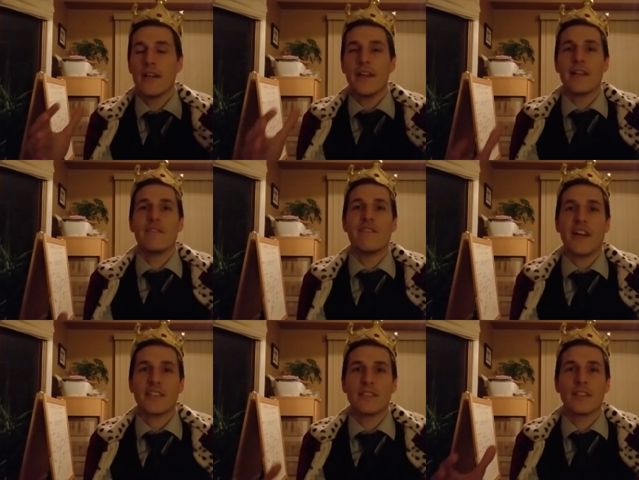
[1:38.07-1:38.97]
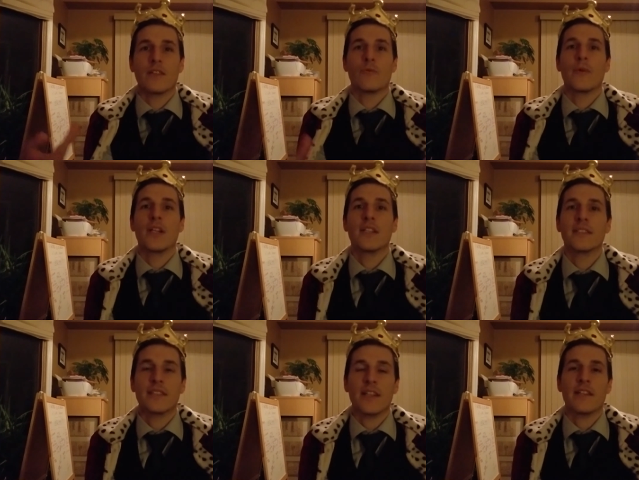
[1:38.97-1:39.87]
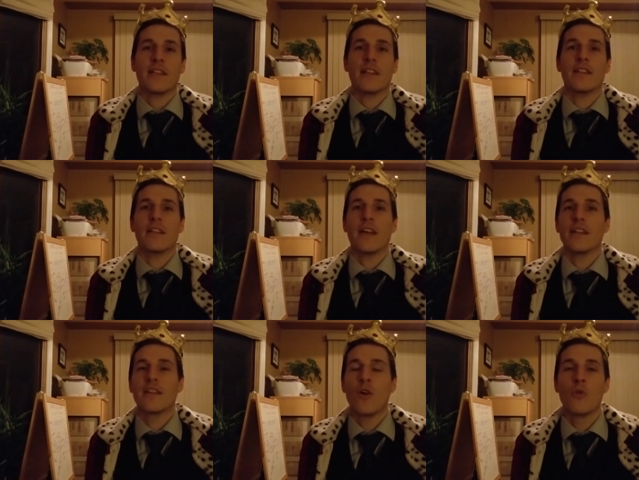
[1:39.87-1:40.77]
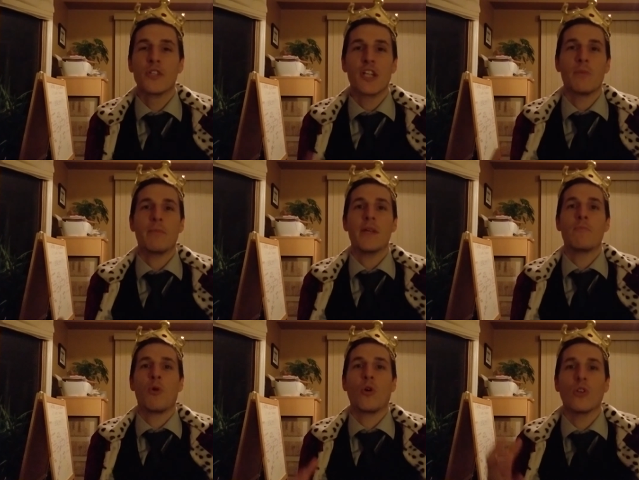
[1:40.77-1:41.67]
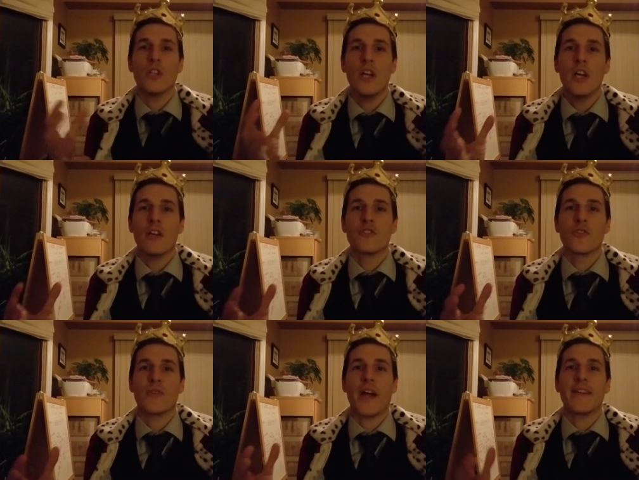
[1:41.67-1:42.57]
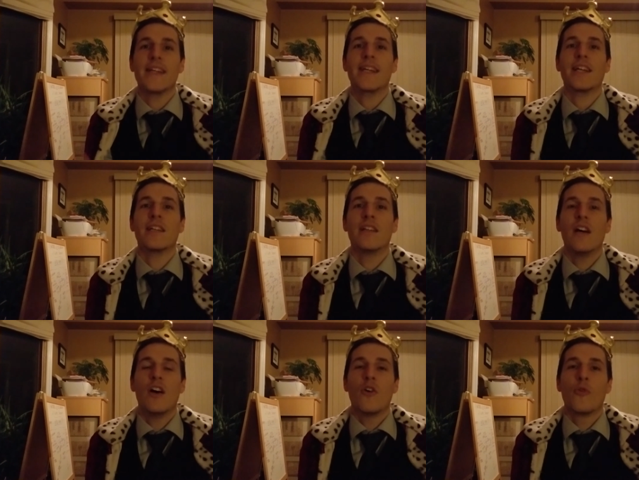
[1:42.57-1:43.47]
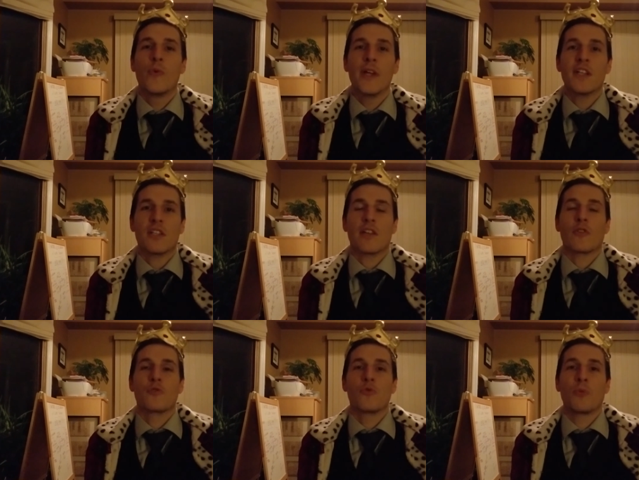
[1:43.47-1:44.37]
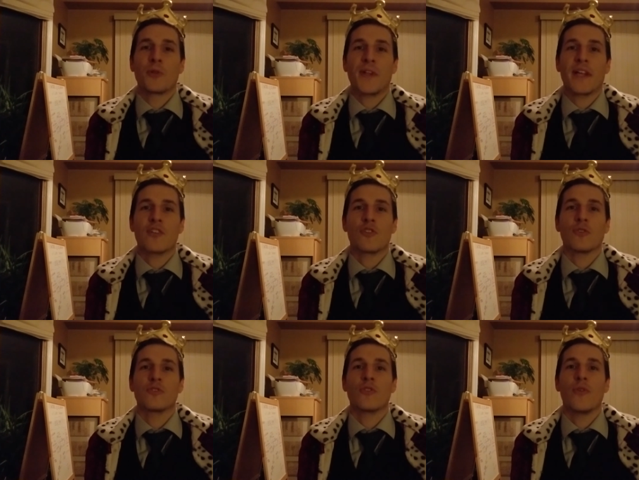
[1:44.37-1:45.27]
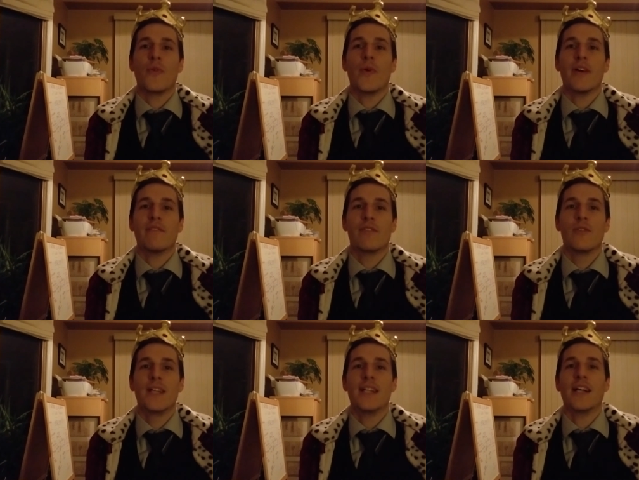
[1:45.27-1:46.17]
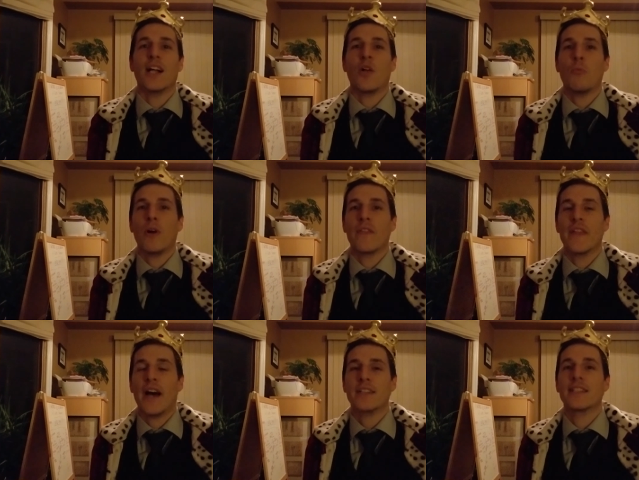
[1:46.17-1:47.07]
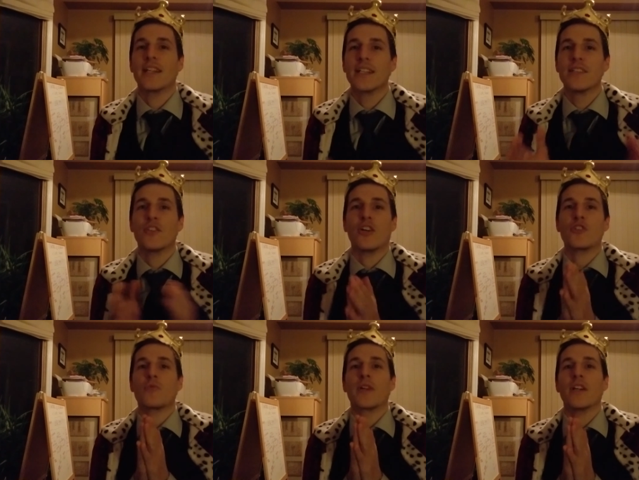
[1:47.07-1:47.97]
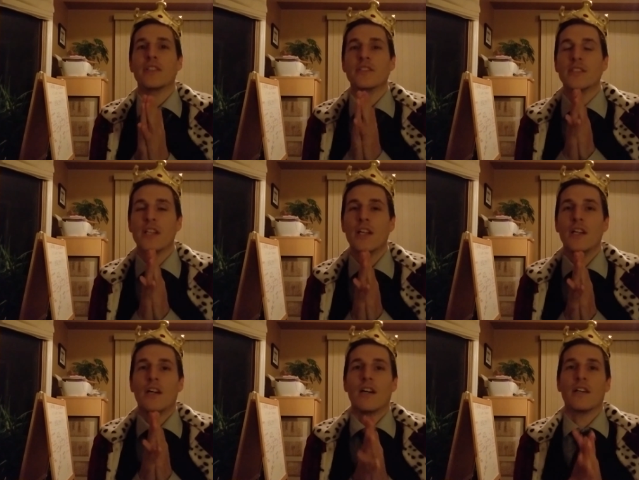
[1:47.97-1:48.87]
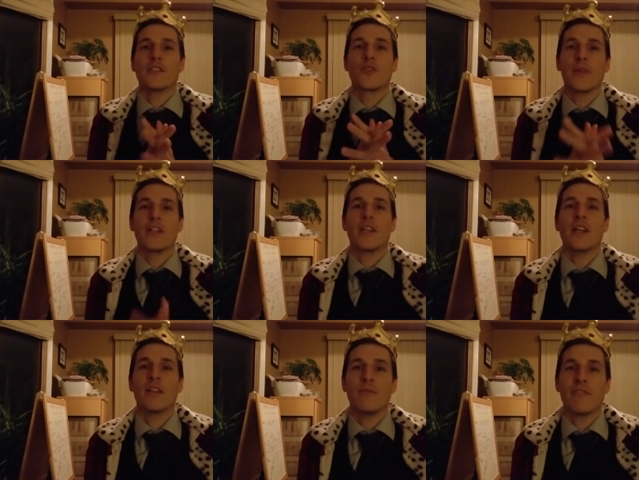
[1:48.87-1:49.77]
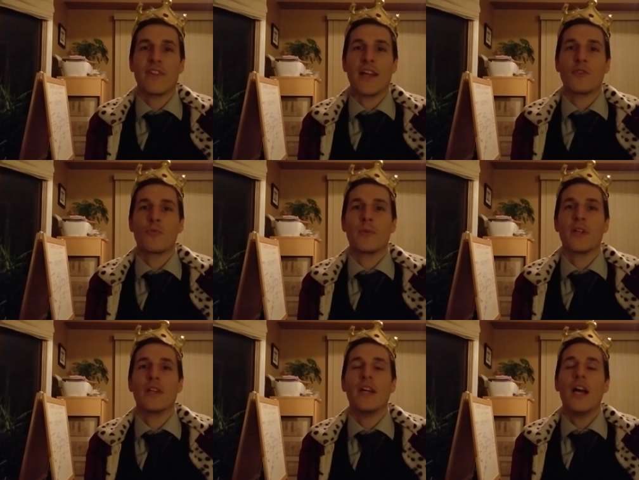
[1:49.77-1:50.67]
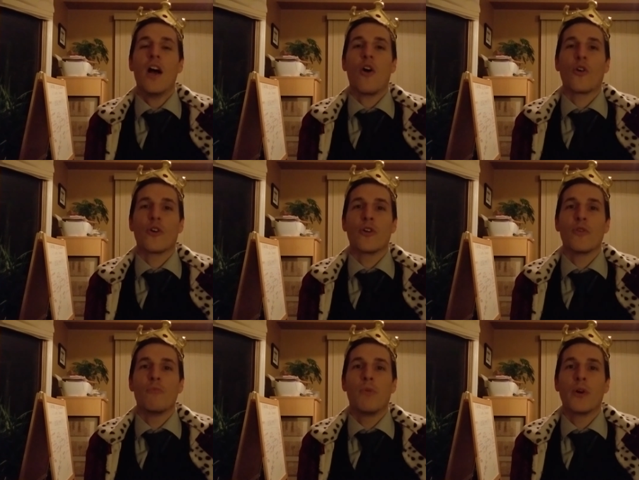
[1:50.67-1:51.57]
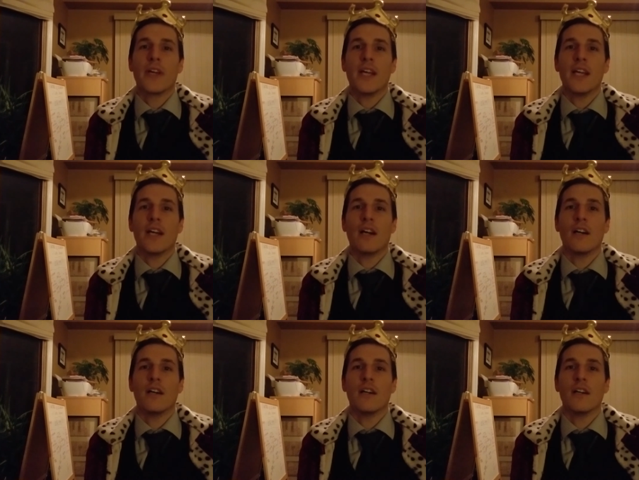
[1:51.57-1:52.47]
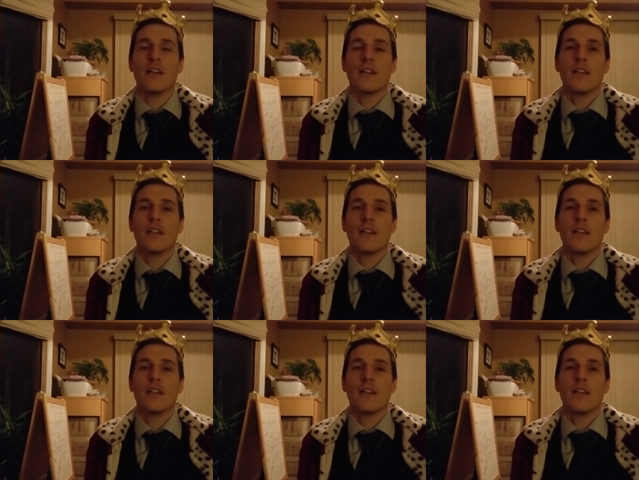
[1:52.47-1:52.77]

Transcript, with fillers: investing in real estate and, and coaching people so that they can reach their true potential. So if you need help on that, get in touch with us. Uh, join the Kingdom Philanthropy or book a uh,